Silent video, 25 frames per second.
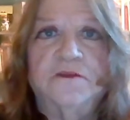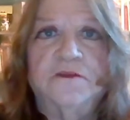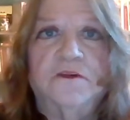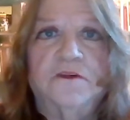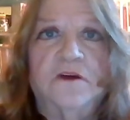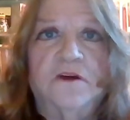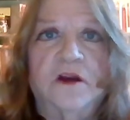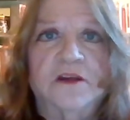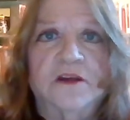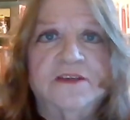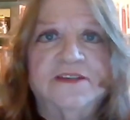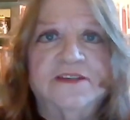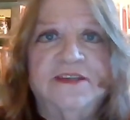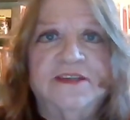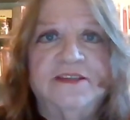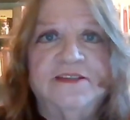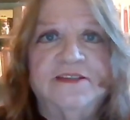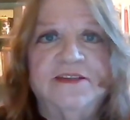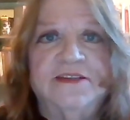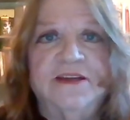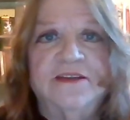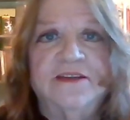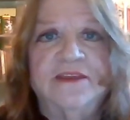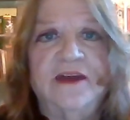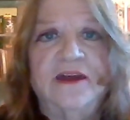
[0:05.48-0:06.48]
for our
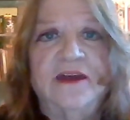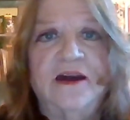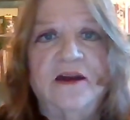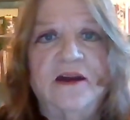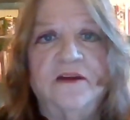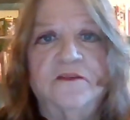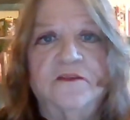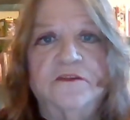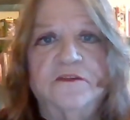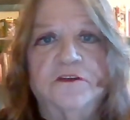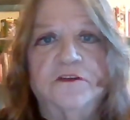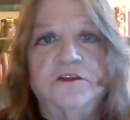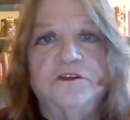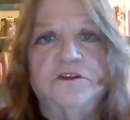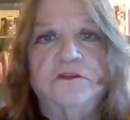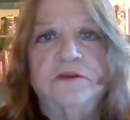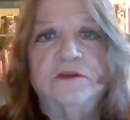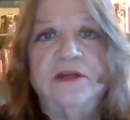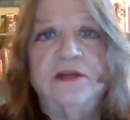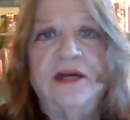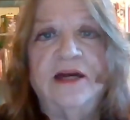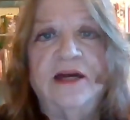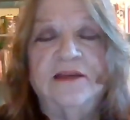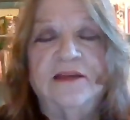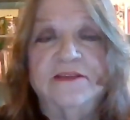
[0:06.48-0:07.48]
60th
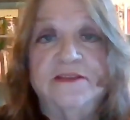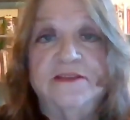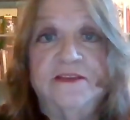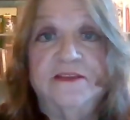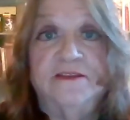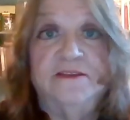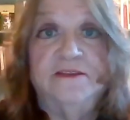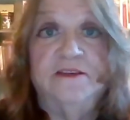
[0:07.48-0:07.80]
anniversary as